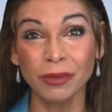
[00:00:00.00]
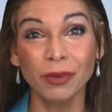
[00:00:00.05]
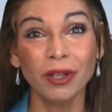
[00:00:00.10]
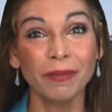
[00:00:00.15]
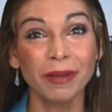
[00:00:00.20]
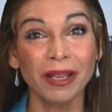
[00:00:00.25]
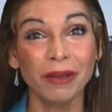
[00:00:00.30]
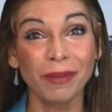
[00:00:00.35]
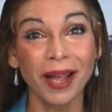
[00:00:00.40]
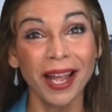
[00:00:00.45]
We'll
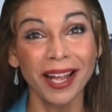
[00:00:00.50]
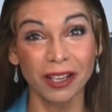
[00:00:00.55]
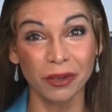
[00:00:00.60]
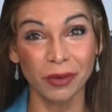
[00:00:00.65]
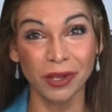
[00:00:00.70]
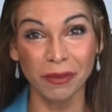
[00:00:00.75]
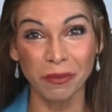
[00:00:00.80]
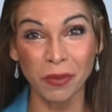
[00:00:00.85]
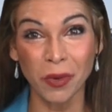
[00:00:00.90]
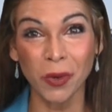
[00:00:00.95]
be back
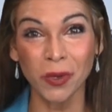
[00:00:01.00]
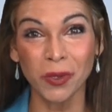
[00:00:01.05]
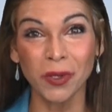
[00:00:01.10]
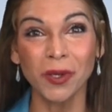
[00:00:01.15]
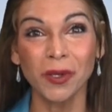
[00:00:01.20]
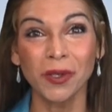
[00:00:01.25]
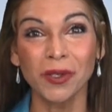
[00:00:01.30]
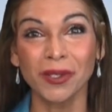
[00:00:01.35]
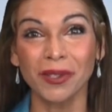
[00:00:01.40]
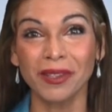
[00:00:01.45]
with more
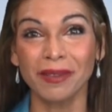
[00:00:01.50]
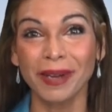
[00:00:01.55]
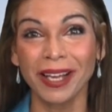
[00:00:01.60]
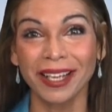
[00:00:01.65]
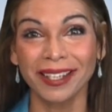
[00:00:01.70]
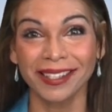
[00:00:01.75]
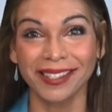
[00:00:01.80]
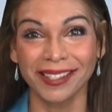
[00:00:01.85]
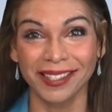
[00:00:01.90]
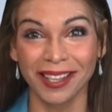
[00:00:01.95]
news on the
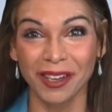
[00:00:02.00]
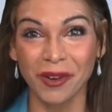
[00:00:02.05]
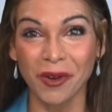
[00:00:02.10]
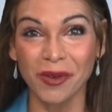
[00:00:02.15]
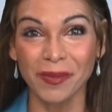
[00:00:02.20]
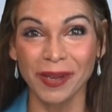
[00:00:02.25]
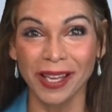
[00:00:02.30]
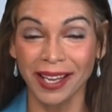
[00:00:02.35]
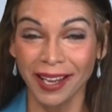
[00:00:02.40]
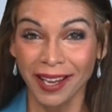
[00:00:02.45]
markets, the
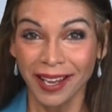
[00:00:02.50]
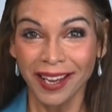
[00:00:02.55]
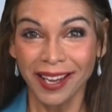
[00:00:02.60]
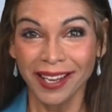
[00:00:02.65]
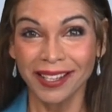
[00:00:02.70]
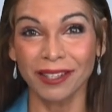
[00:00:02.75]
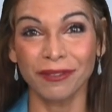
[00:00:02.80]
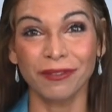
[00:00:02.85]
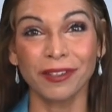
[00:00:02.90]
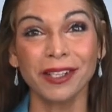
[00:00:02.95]
economy,
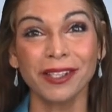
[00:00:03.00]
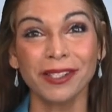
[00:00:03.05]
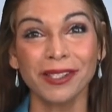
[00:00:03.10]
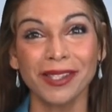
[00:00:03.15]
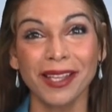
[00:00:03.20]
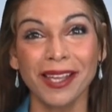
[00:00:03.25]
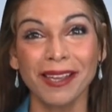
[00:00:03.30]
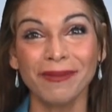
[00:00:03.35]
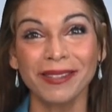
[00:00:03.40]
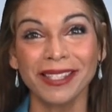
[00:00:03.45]
diverse
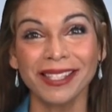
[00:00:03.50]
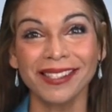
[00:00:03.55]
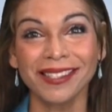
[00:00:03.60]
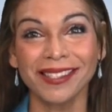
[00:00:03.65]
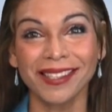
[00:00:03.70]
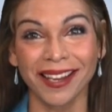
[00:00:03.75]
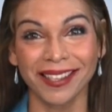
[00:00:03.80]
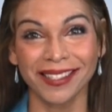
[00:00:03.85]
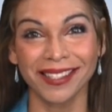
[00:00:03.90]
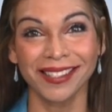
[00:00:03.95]
themes and
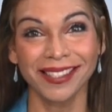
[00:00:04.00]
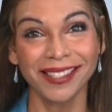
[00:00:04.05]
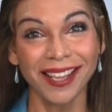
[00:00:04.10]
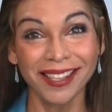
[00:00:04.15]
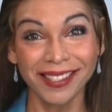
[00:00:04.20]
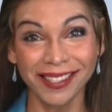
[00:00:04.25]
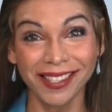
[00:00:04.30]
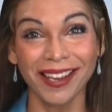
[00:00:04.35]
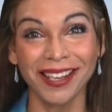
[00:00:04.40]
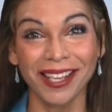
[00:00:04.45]
sectors.
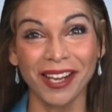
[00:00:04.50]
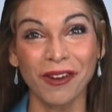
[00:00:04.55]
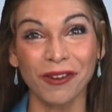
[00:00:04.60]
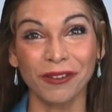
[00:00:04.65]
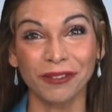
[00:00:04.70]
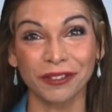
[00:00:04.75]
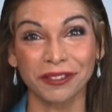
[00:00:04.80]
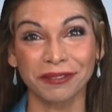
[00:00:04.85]
Sage signing off.